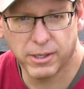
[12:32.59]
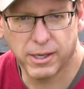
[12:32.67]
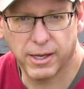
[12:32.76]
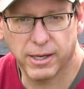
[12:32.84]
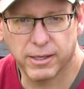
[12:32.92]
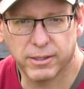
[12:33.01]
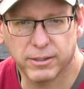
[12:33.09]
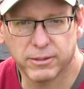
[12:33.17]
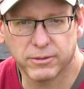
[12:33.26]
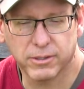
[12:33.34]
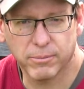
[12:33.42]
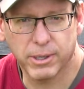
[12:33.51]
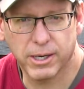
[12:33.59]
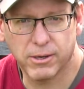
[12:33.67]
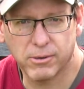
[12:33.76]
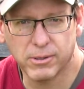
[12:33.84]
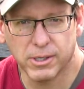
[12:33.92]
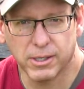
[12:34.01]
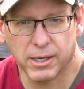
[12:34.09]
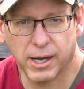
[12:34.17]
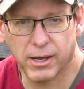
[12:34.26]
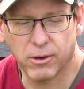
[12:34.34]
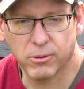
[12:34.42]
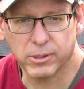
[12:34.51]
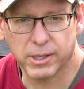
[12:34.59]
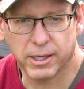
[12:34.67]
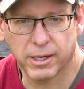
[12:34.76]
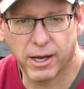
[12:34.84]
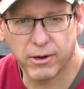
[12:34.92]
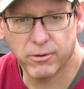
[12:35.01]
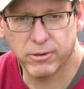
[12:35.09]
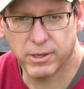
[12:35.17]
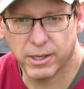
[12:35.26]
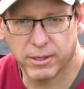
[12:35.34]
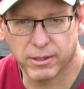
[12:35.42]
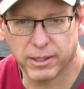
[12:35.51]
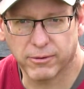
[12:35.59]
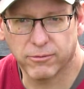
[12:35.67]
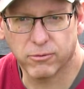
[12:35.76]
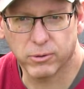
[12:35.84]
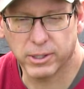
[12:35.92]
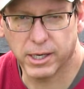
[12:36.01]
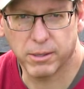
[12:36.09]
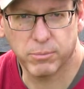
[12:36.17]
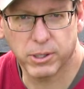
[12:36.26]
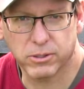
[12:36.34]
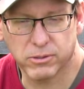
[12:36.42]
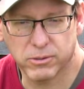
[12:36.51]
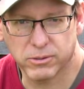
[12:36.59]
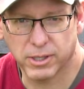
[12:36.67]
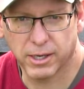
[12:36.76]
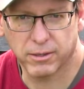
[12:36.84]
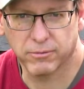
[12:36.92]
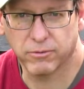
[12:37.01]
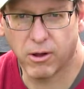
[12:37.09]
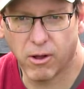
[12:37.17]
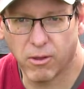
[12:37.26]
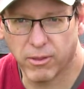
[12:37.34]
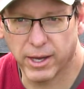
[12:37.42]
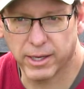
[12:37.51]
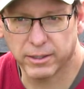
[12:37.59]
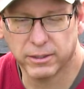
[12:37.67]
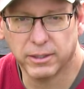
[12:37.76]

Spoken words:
and somehow I only got 148 pictures out of all that.